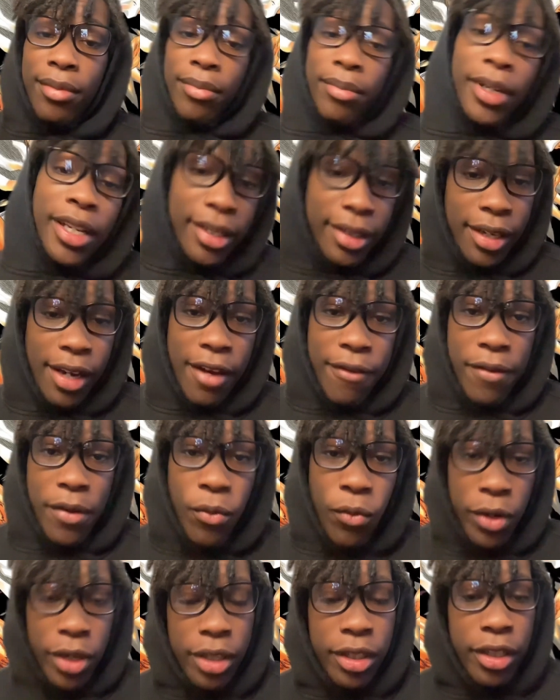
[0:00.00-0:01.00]
But if he
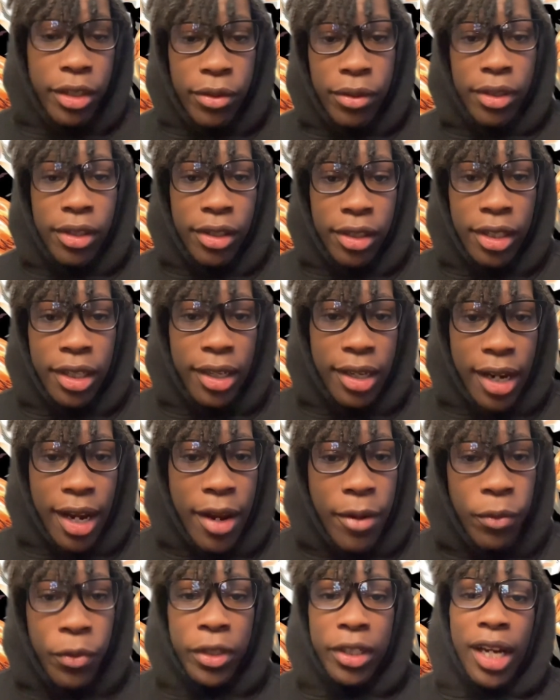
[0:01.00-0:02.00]
were to use his
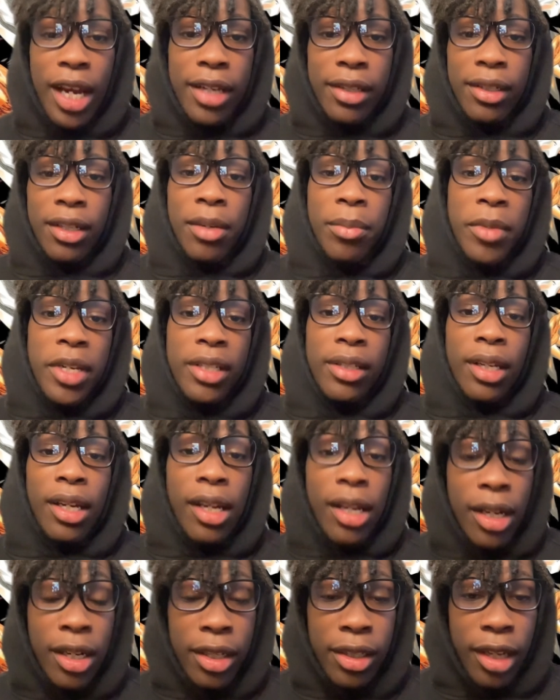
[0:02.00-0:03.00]
Shikai, which has an immense
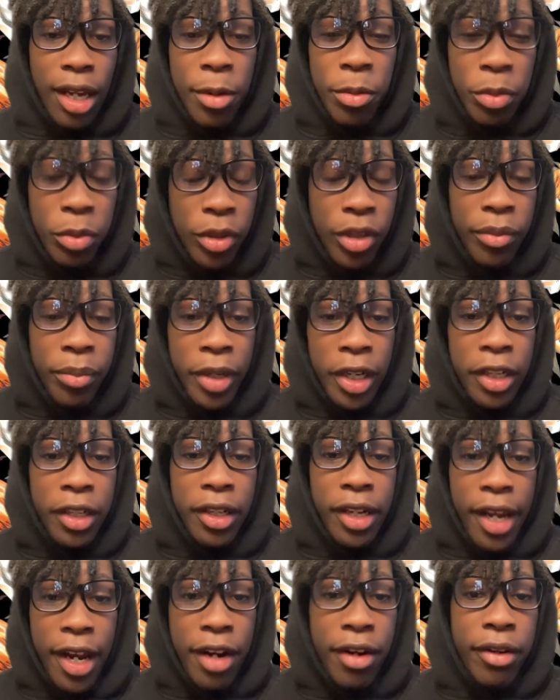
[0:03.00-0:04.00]
heat and is capable of burning
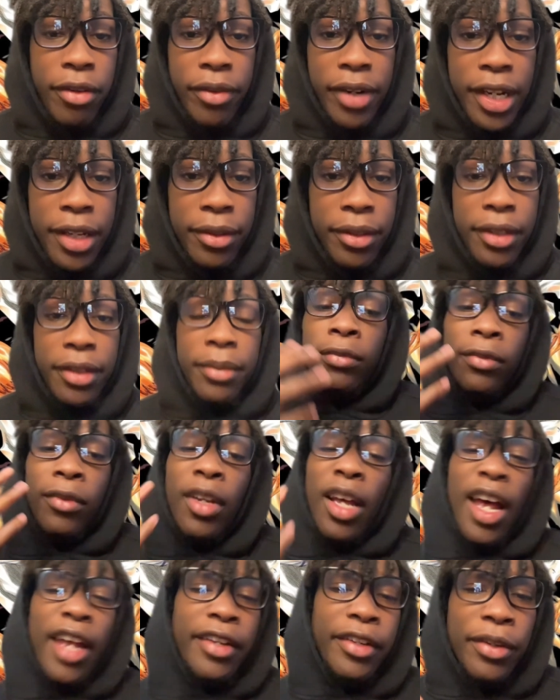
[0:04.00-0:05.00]
the air around him,
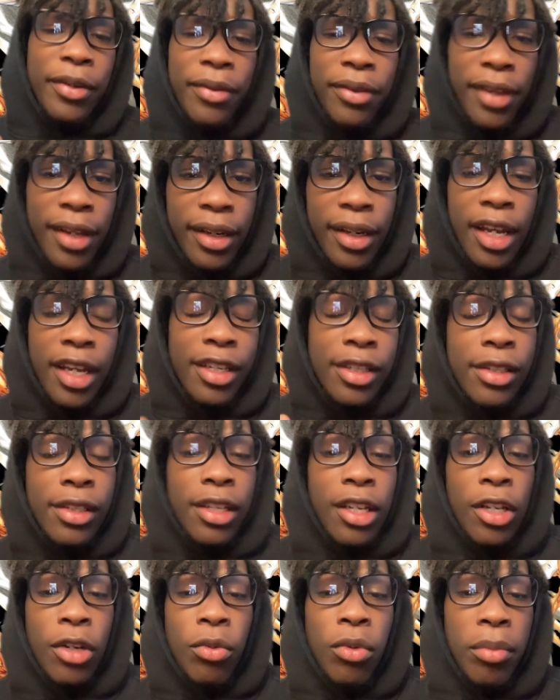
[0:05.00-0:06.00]
I do think that his
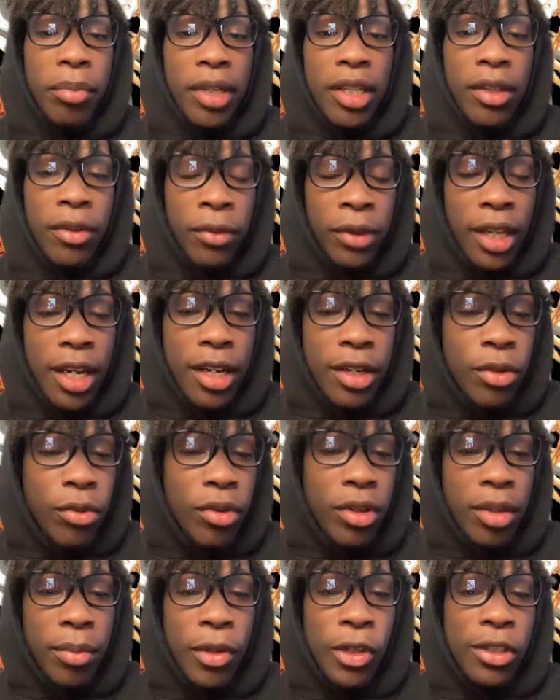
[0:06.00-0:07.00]
skill will be the thing
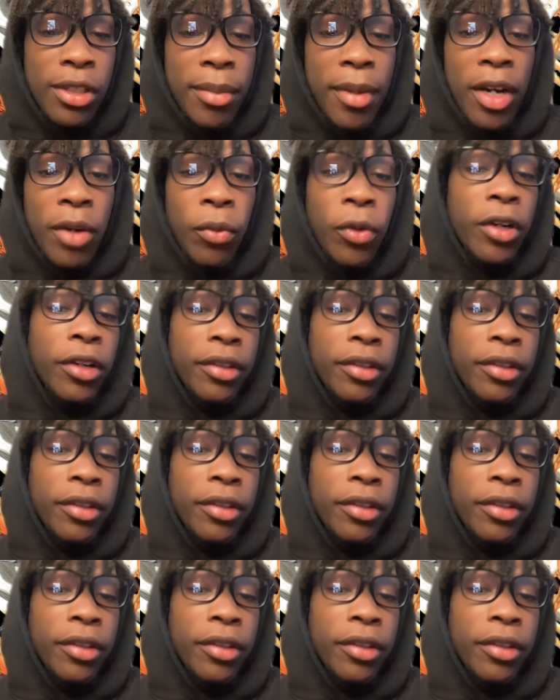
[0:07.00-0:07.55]
doing the most amount of work